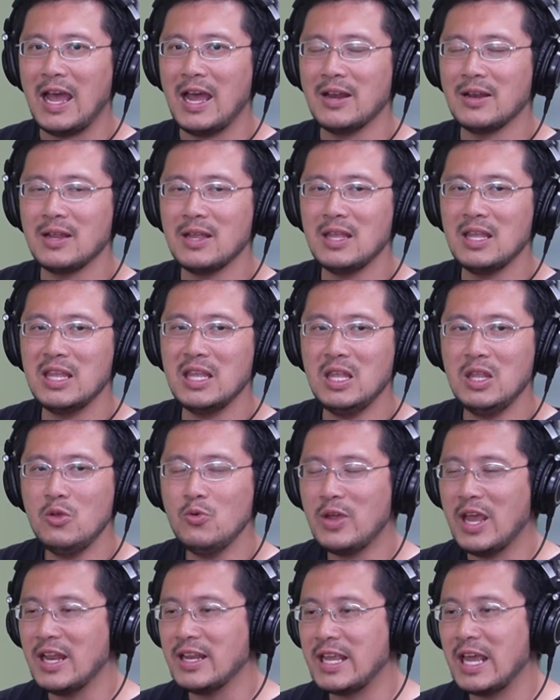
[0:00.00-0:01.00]
and
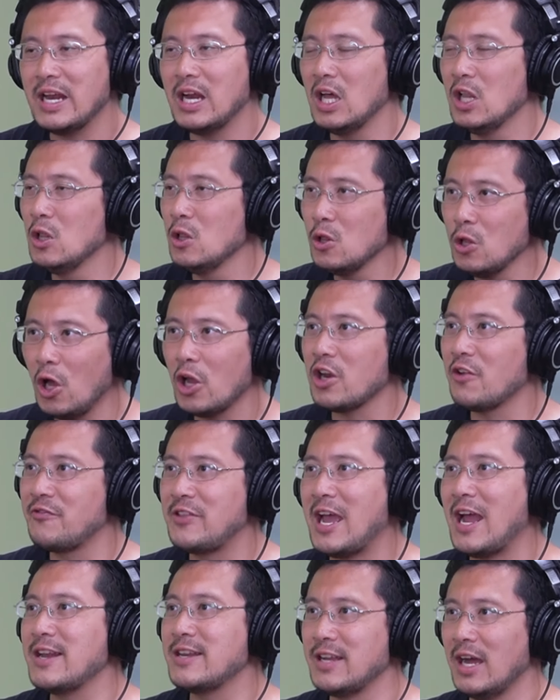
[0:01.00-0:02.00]
you can get a lot
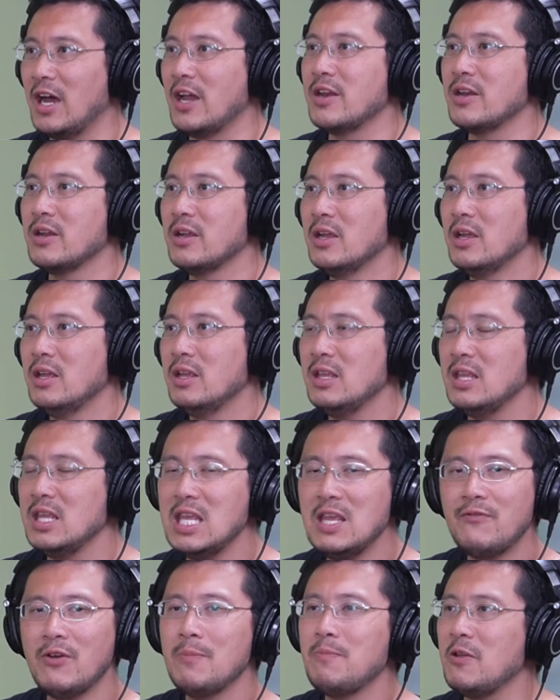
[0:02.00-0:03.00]
of that done
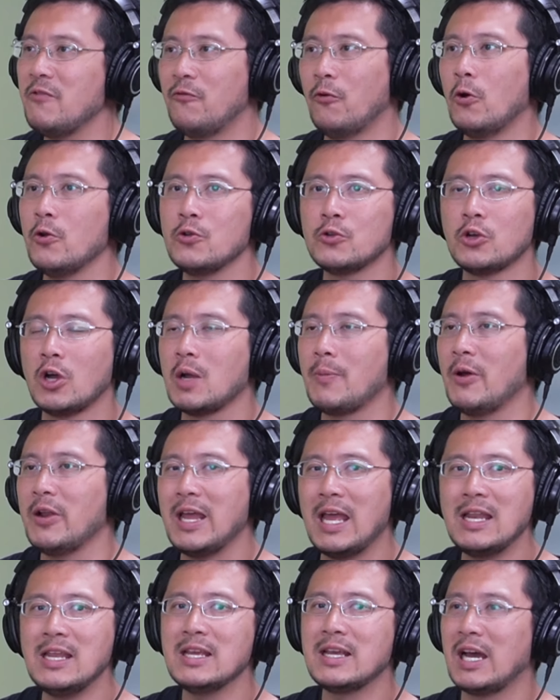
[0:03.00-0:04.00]
even before you talk
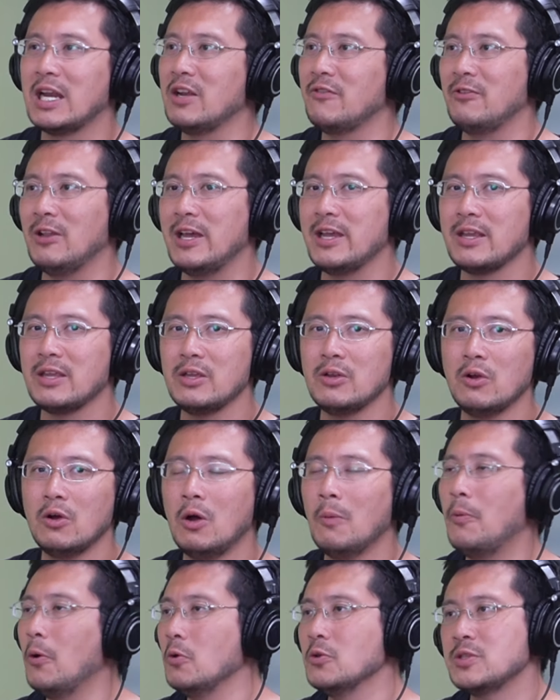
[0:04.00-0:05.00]
about any kind of like you
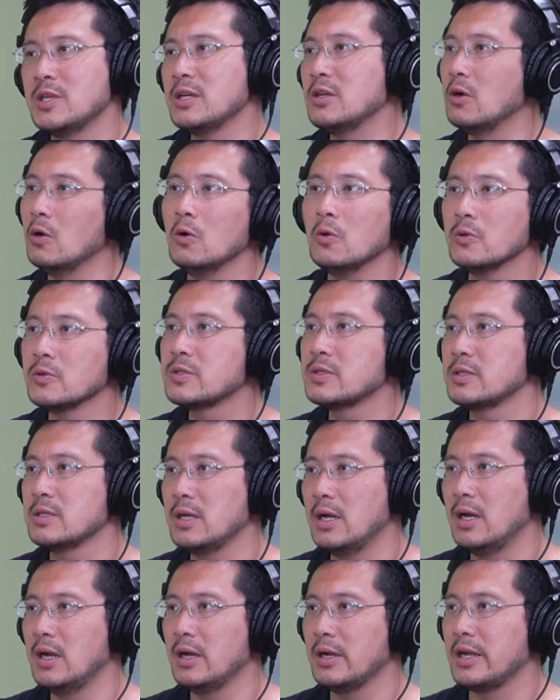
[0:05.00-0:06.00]
know opposing
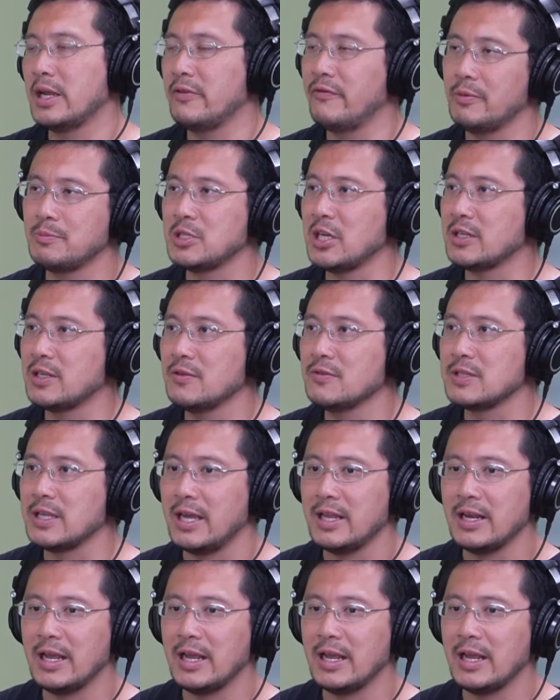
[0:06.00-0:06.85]
goals, uh, kind of objectives.